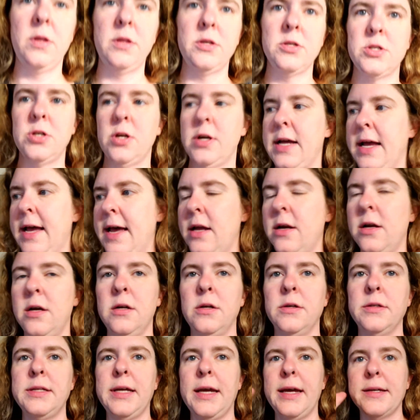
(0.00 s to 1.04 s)
wearing the shirt I had
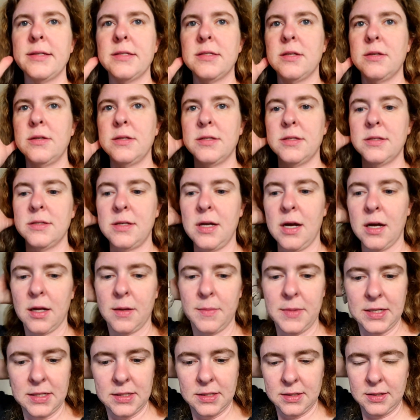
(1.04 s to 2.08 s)
on all day. So this is not
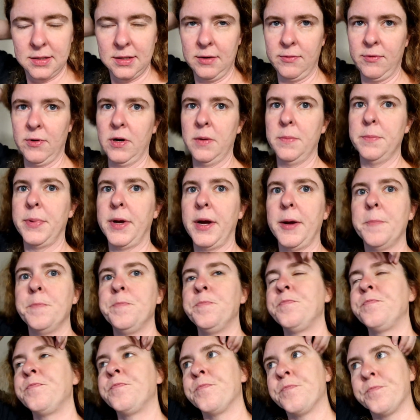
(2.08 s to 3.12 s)
gonna be different, but
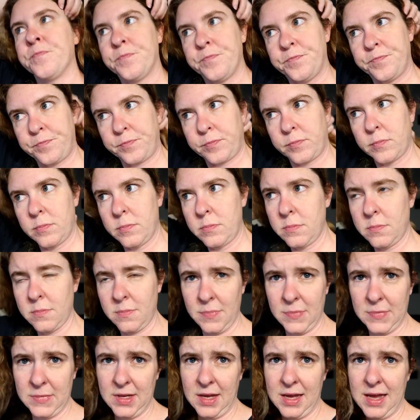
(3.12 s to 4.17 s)

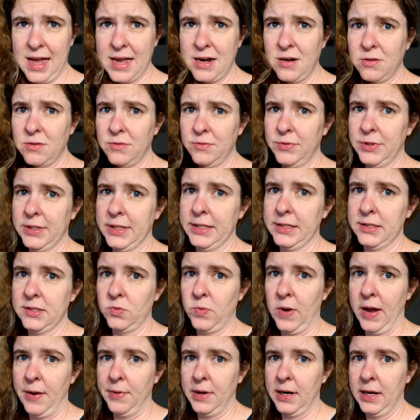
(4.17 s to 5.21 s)
I don't really
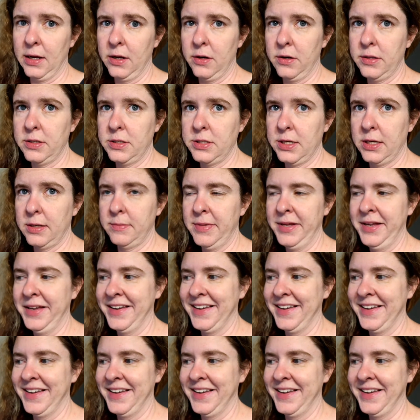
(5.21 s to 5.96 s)
sweat when I go to the gym.